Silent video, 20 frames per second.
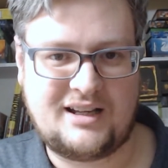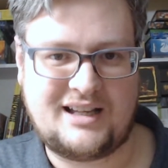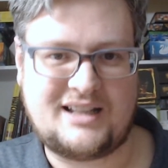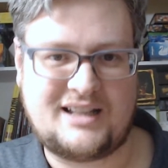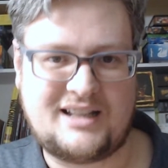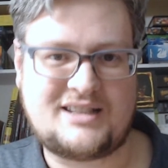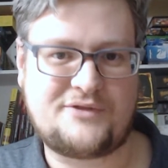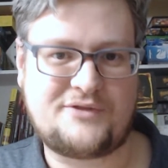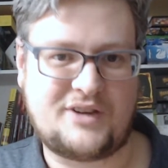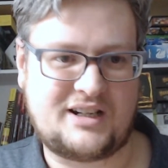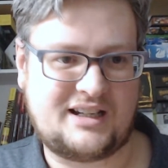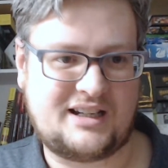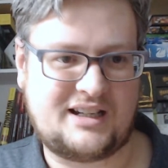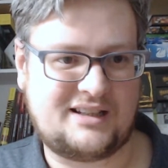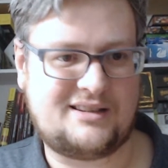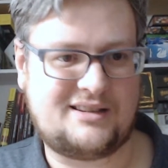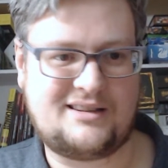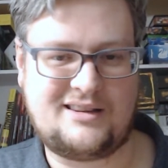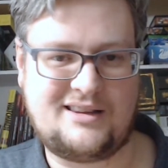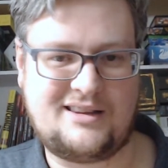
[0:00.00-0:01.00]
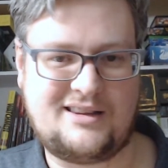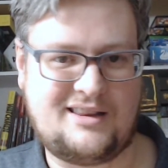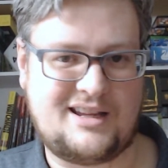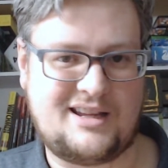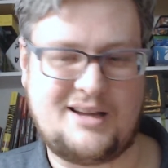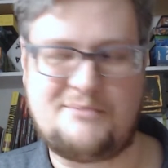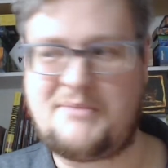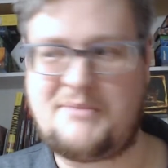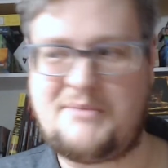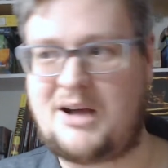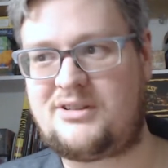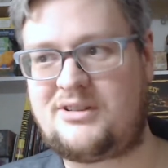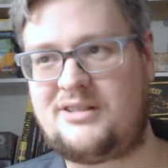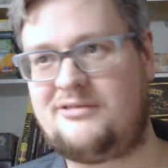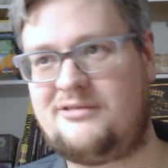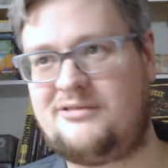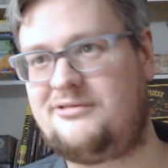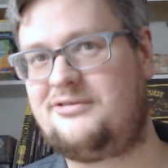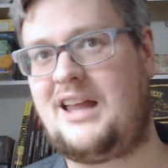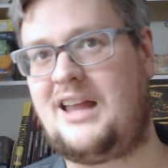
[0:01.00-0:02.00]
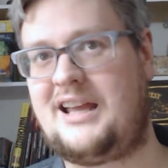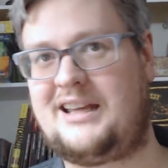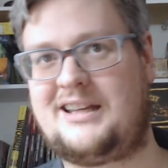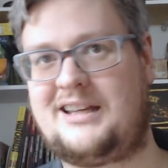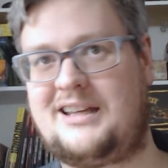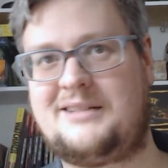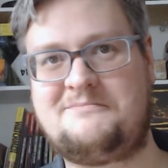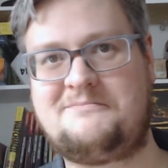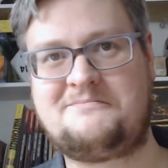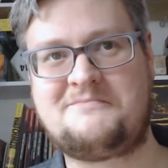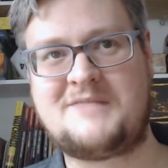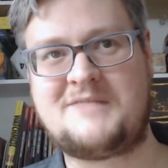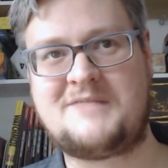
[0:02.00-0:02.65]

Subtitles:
it's funny the amount of like